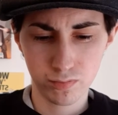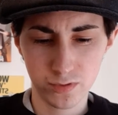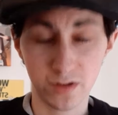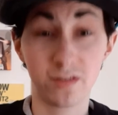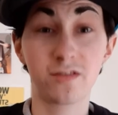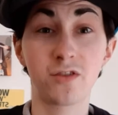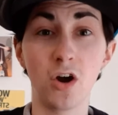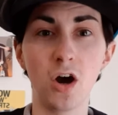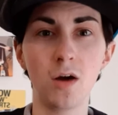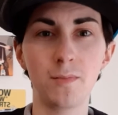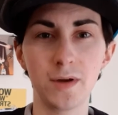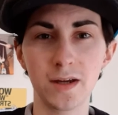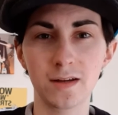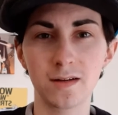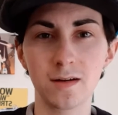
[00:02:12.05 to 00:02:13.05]

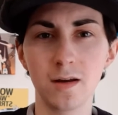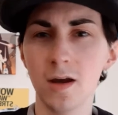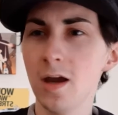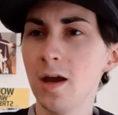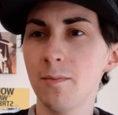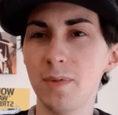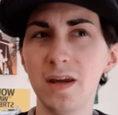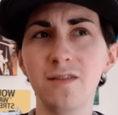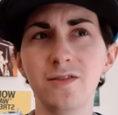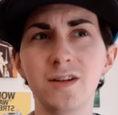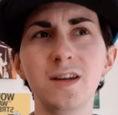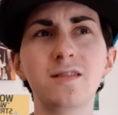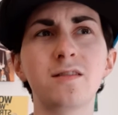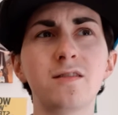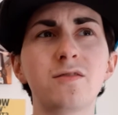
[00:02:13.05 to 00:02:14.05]
disturbing. But even
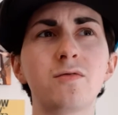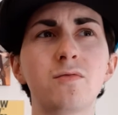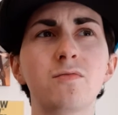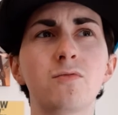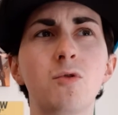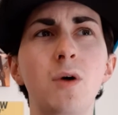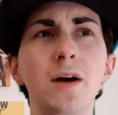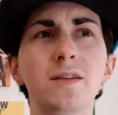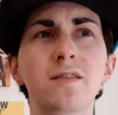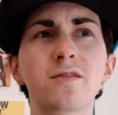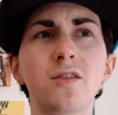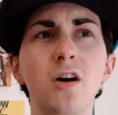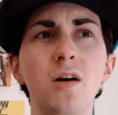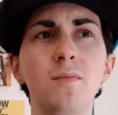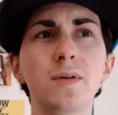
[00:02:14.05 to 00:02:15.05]
this is quite
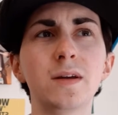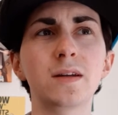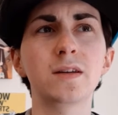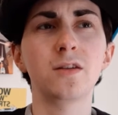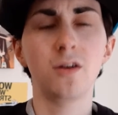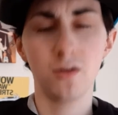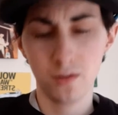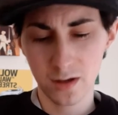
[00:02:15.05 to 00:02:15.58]
disturbing, you know.